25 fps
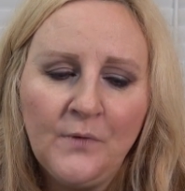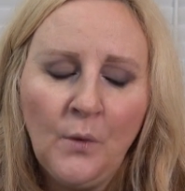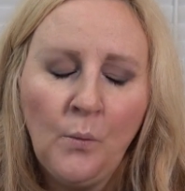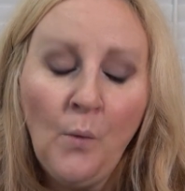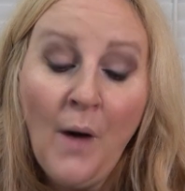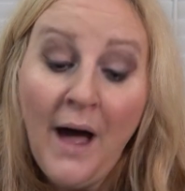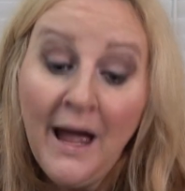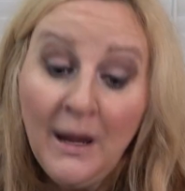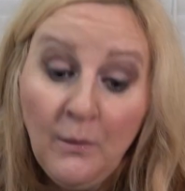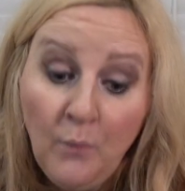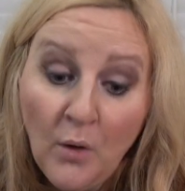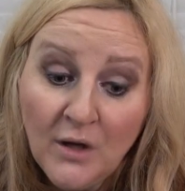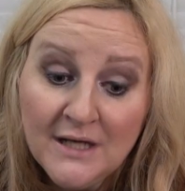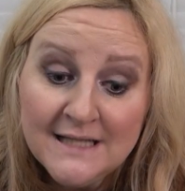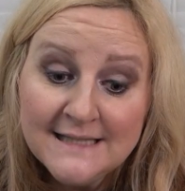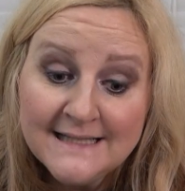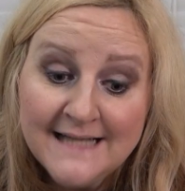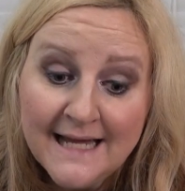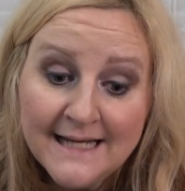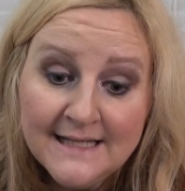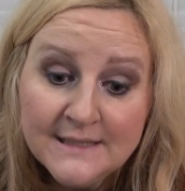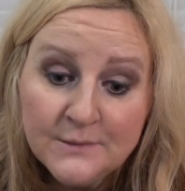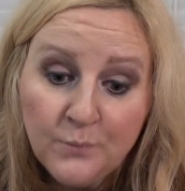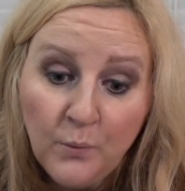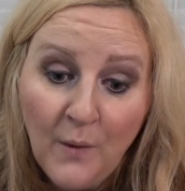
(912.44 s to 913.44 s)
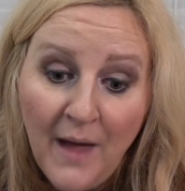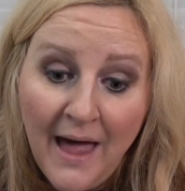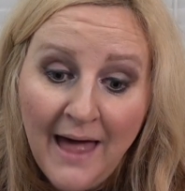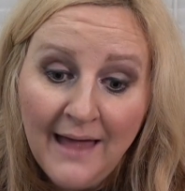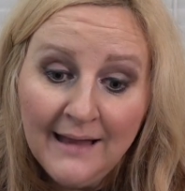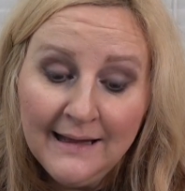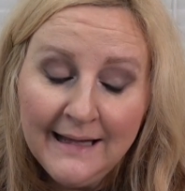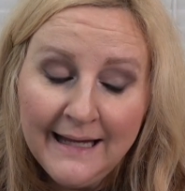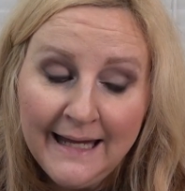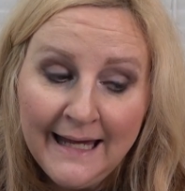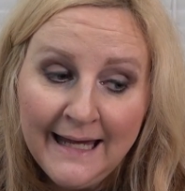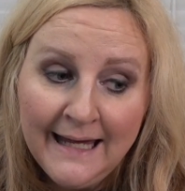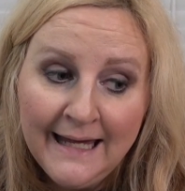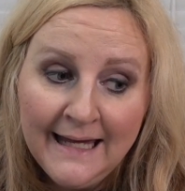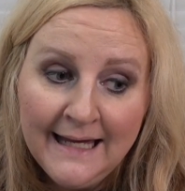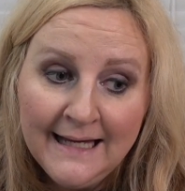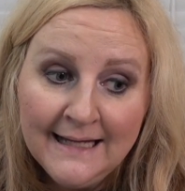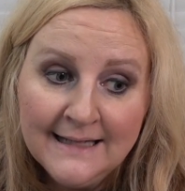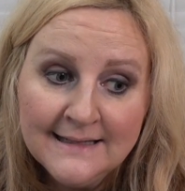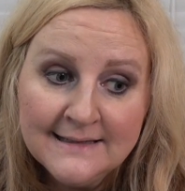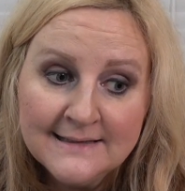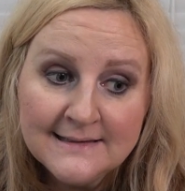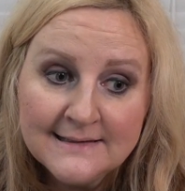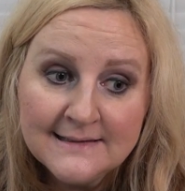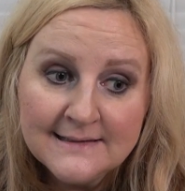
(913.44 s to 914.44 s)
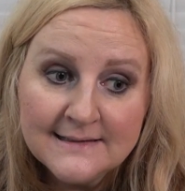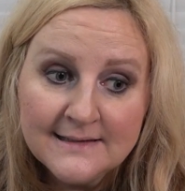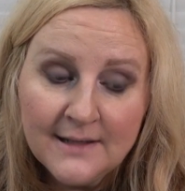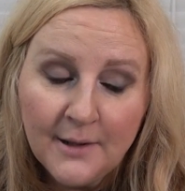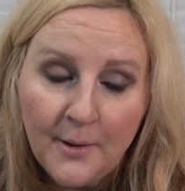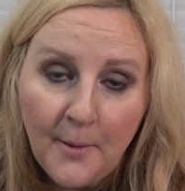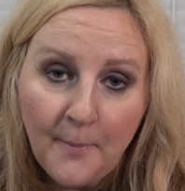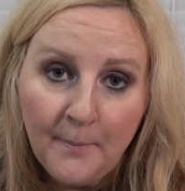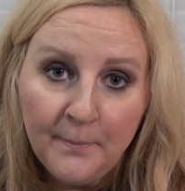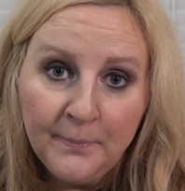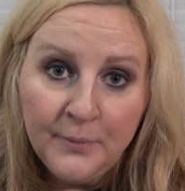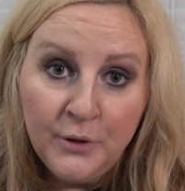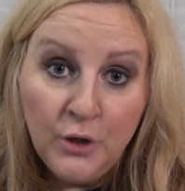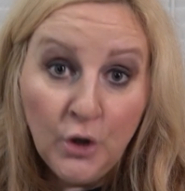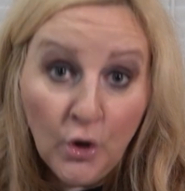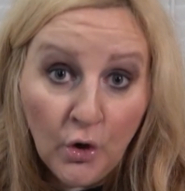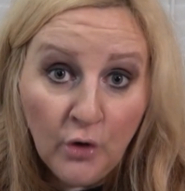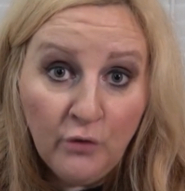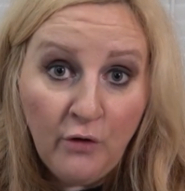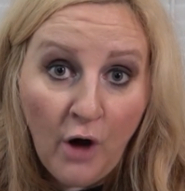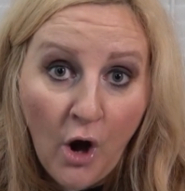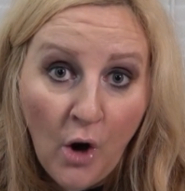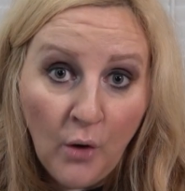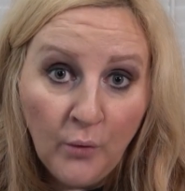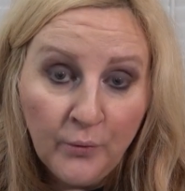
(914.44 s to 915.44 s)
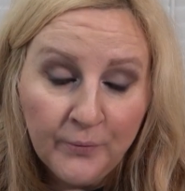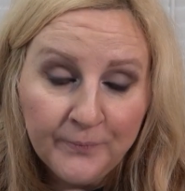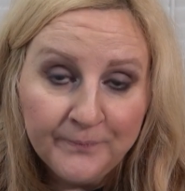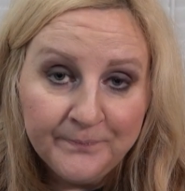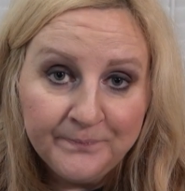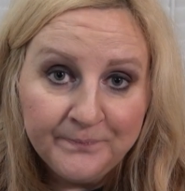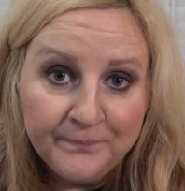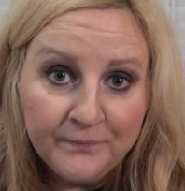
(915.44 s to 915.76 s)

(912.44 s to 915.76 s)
What I want to say as well is Puro.